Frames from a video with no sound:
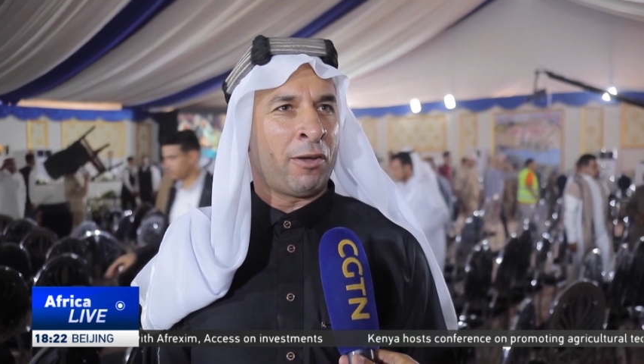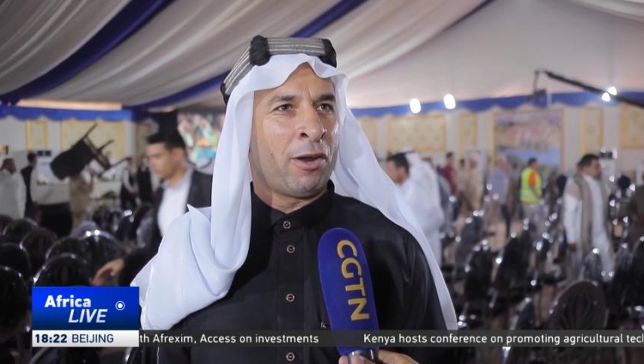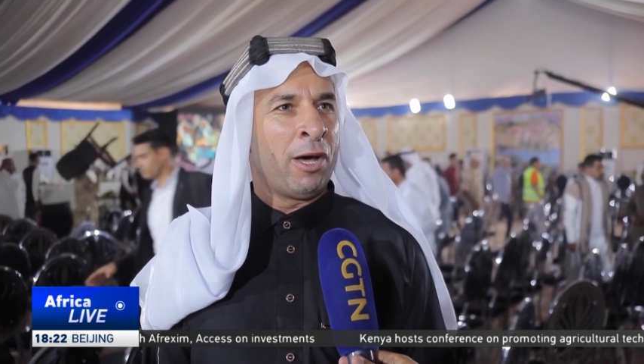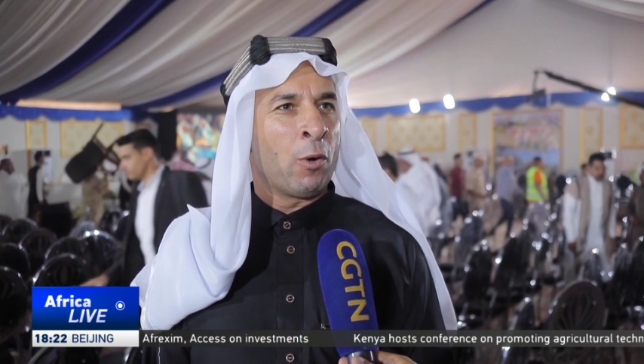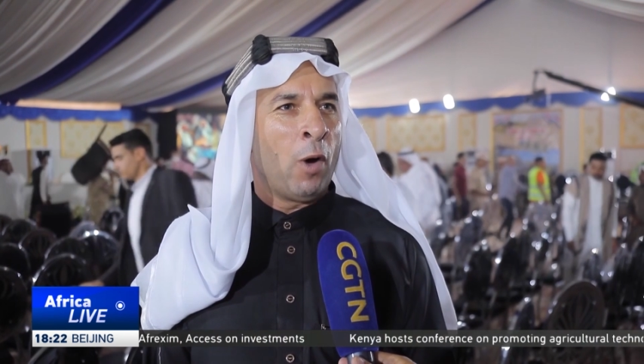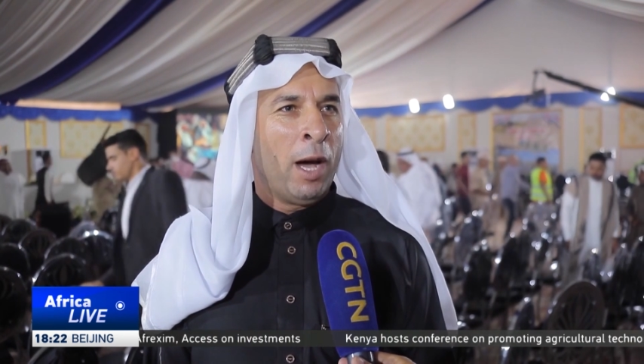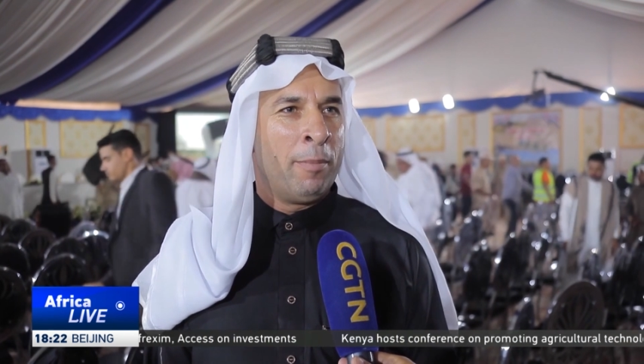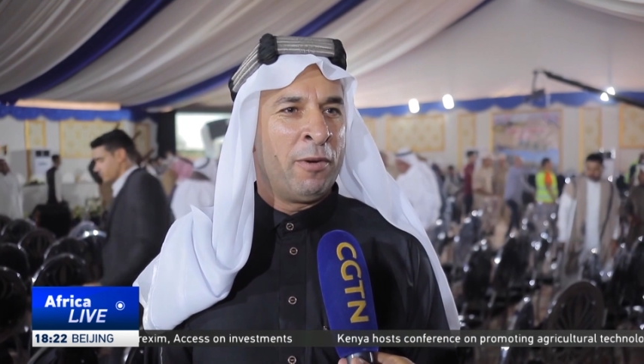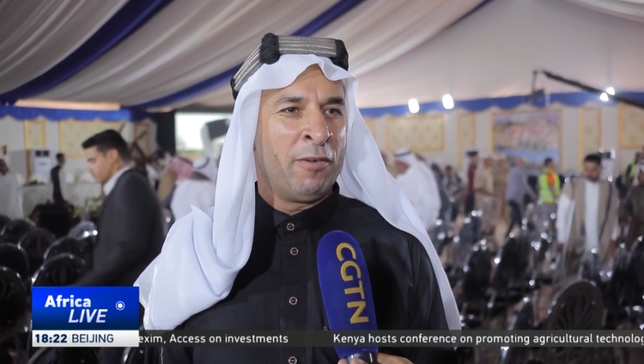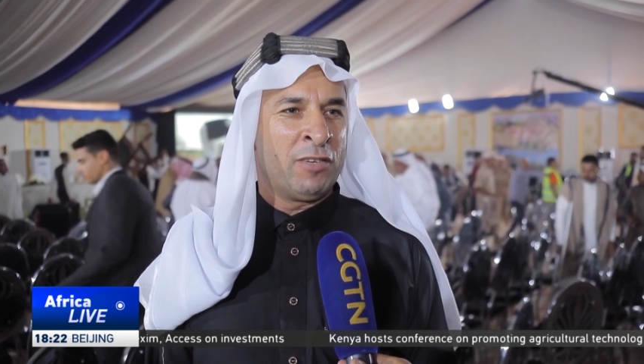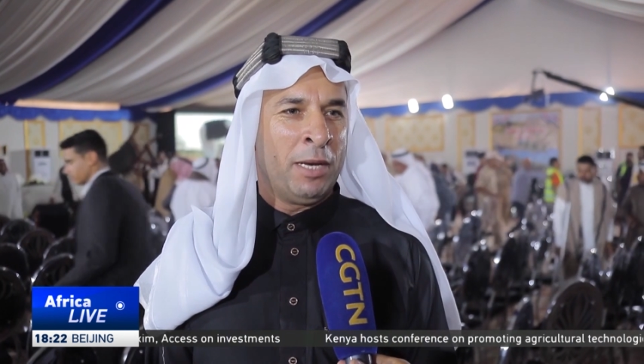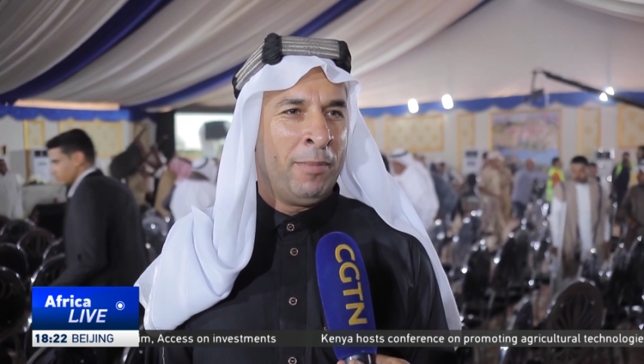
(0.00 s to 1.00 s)
Today in
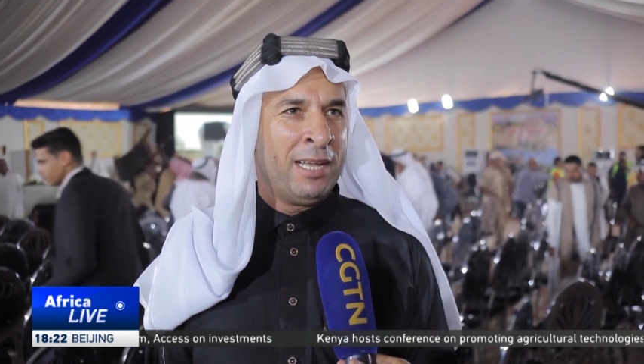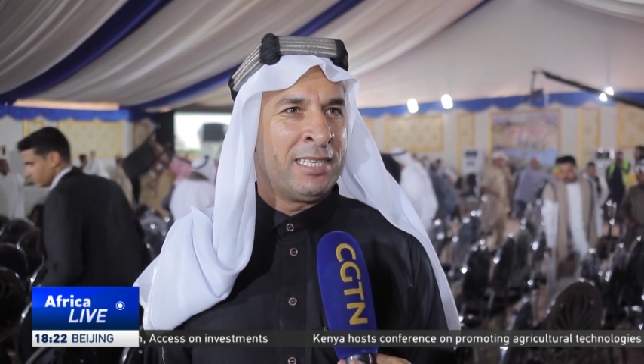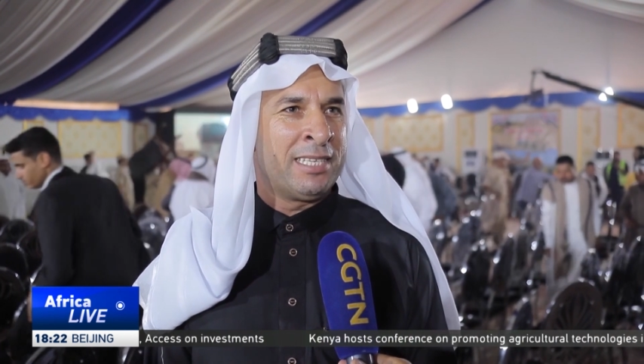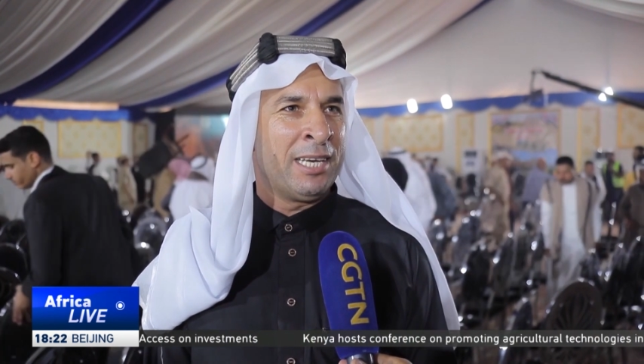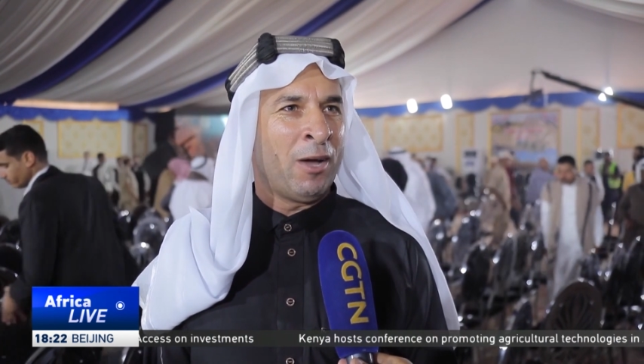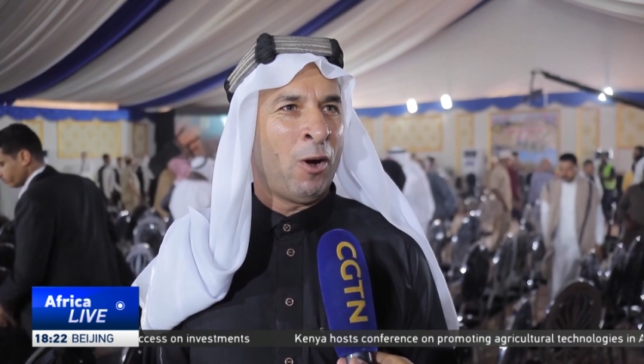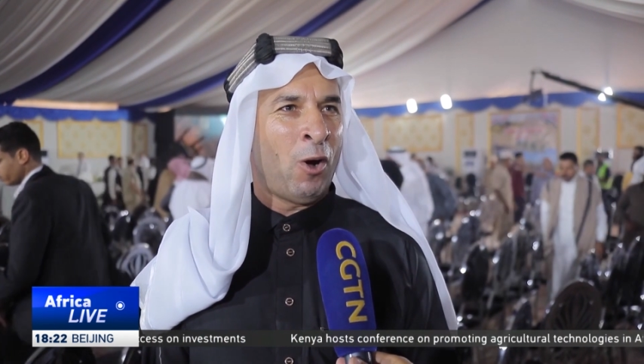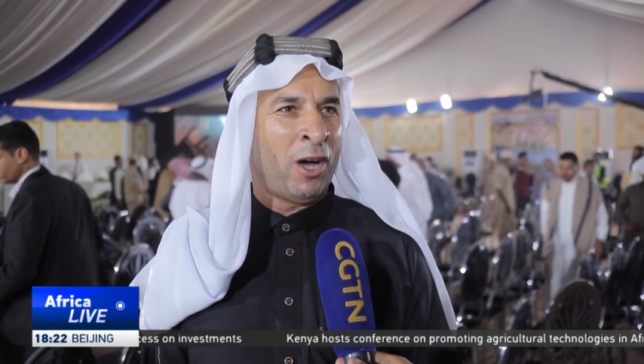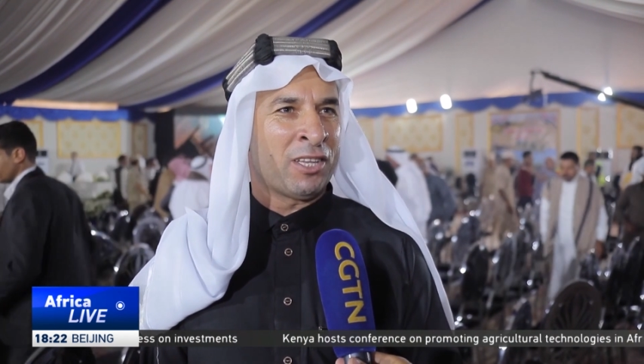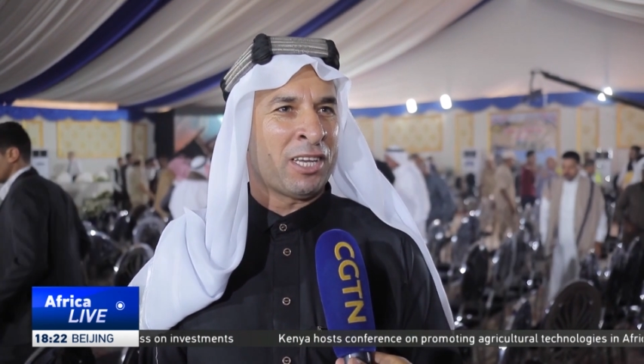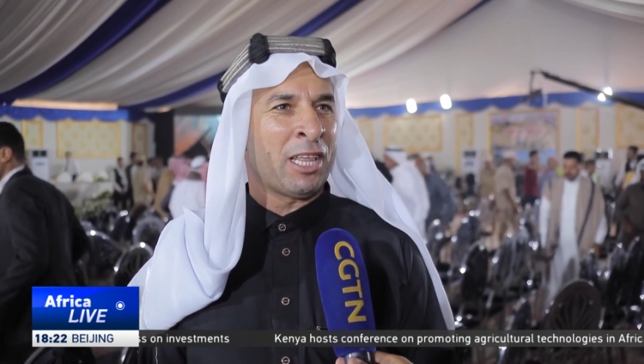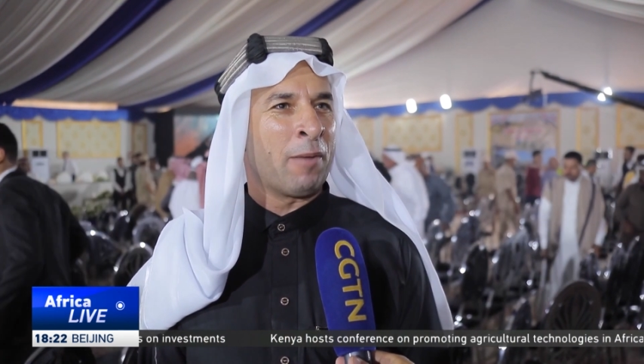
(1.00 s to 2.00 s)
North Sinai, we are
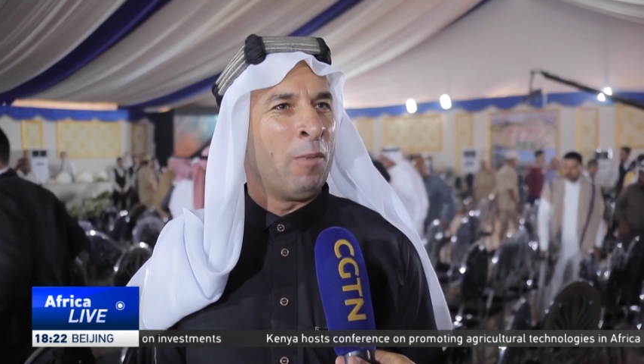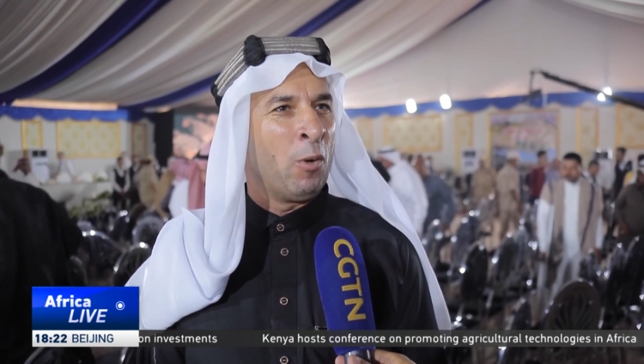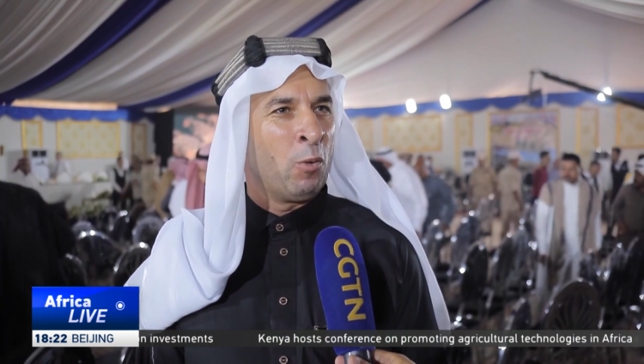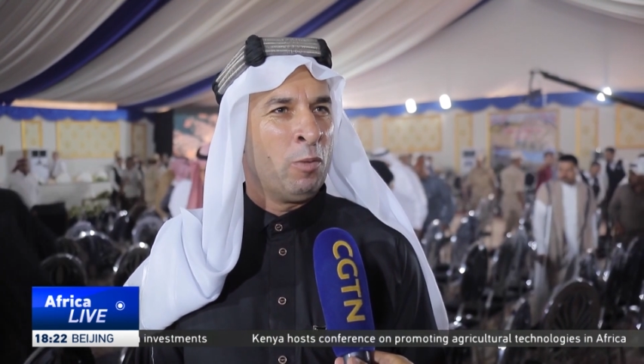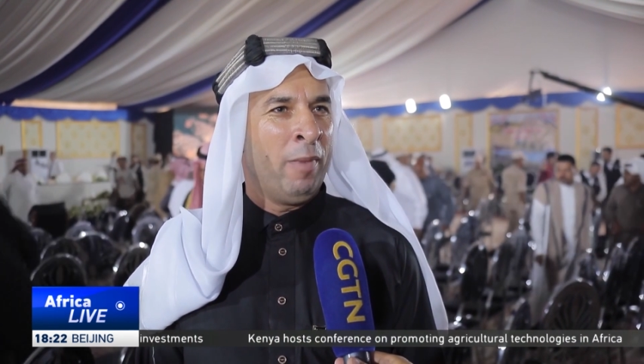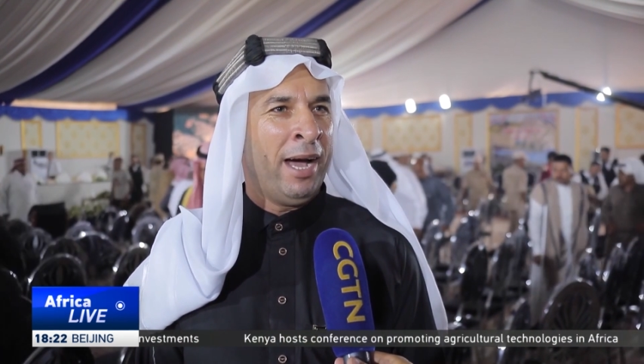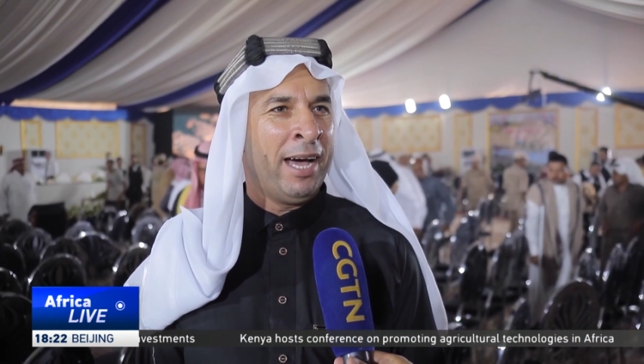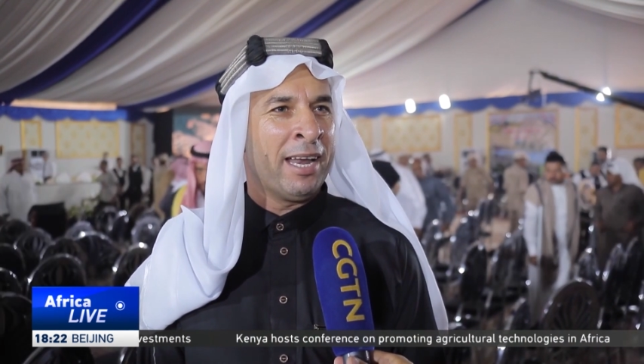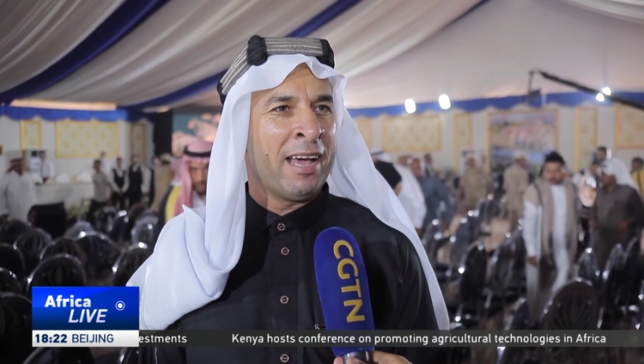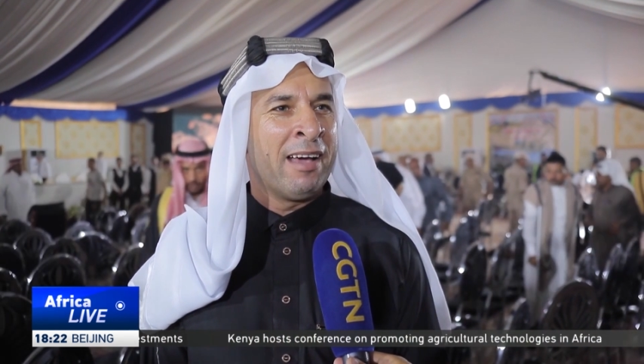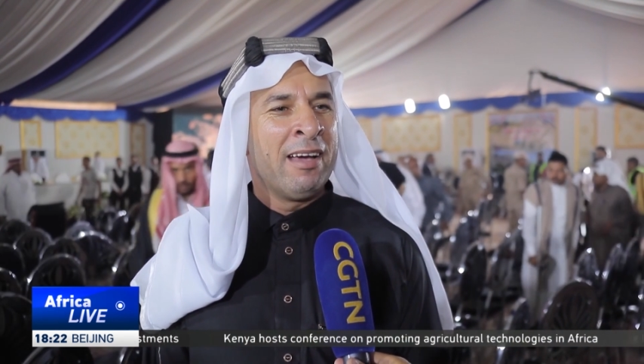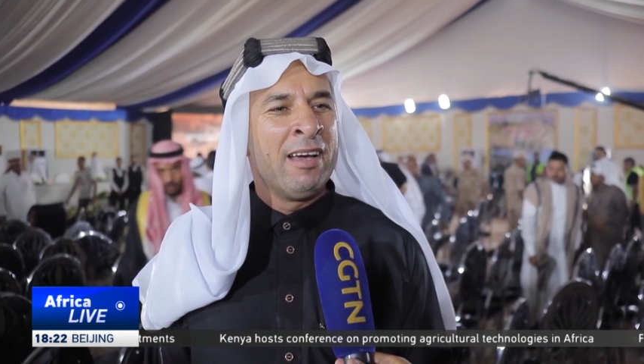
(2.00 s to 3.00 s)
enjoying stability
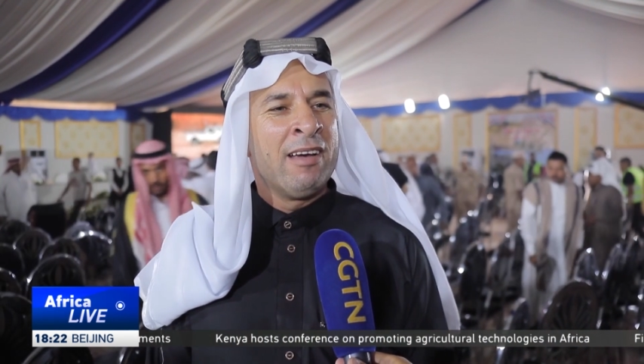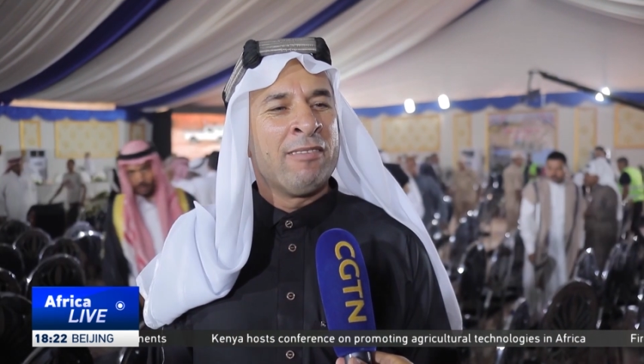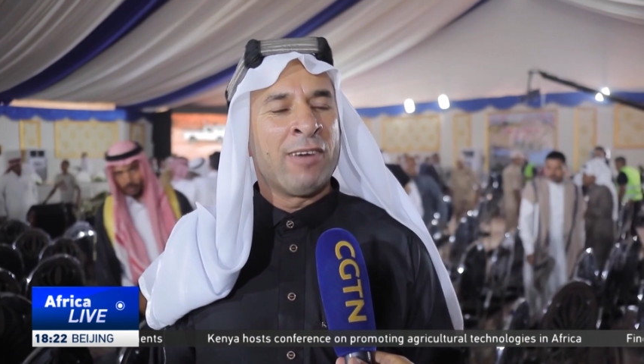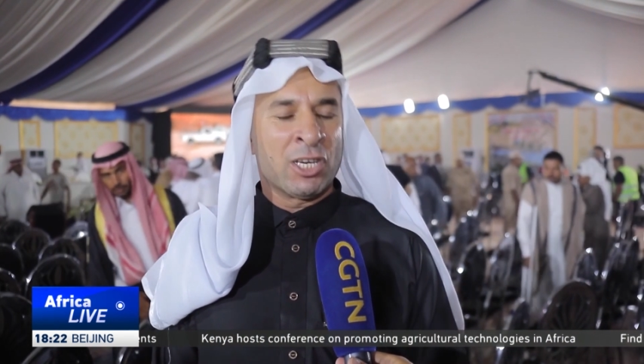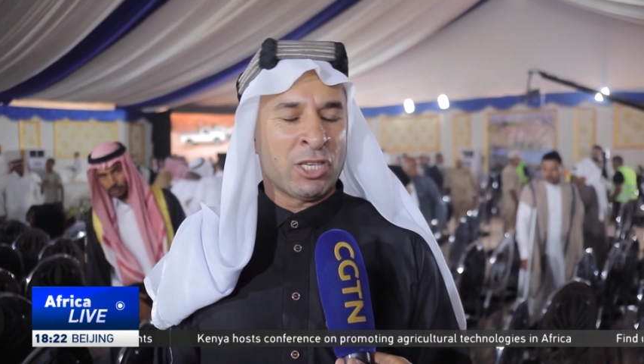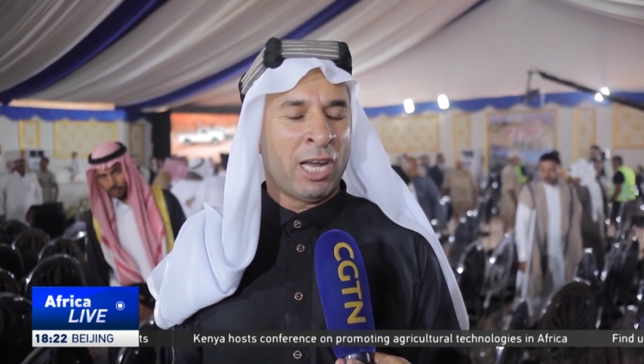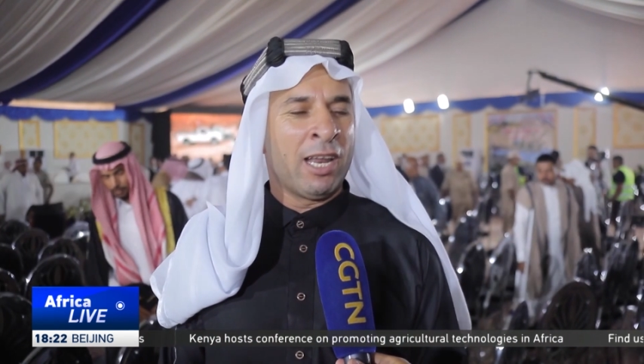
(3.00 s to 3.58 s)
and peace.